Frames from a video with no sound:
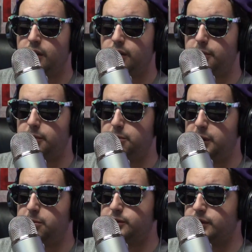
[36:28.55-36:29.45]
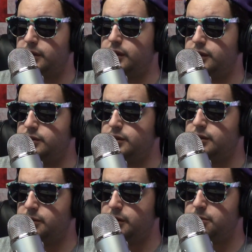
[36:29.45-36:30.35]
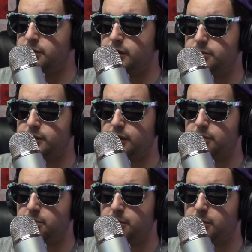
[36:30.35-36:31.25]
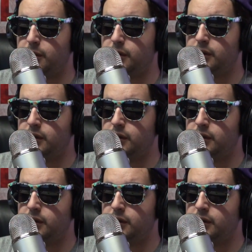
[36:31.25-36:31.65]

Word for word: When people started using the word memes, I remember it.